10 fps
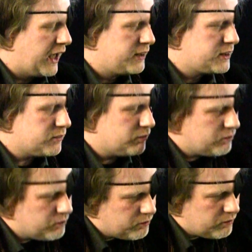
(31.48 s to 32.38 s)
And
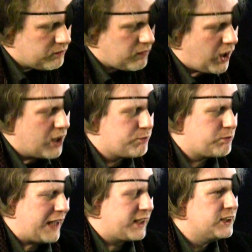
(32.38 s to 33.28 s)
I've
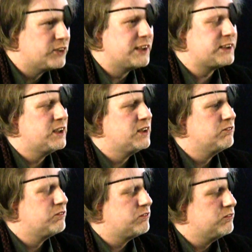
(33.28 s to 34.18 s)
had an interest
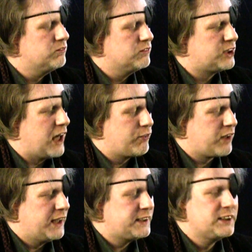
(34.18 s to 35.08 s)
in
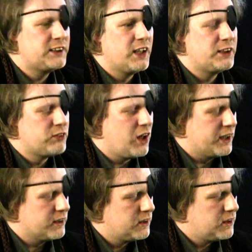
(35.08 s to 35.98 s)
JFK since the age of
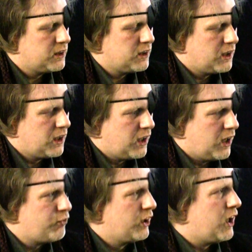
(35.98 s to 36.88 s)
9.
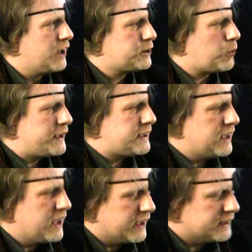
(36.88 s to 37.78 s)
And for the last
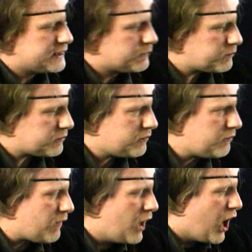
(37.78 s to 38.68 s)
20 years,
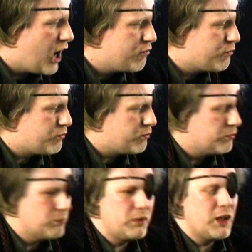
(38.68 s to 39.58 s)
I've,
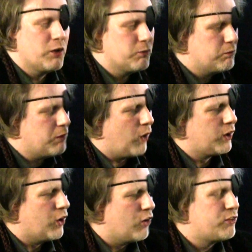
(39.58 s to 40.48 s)

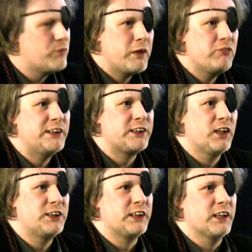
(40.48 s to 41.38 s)
on and off, I've been
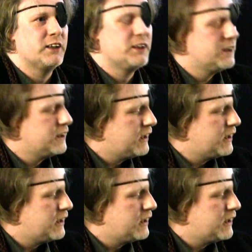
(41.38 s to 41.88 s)
researching it.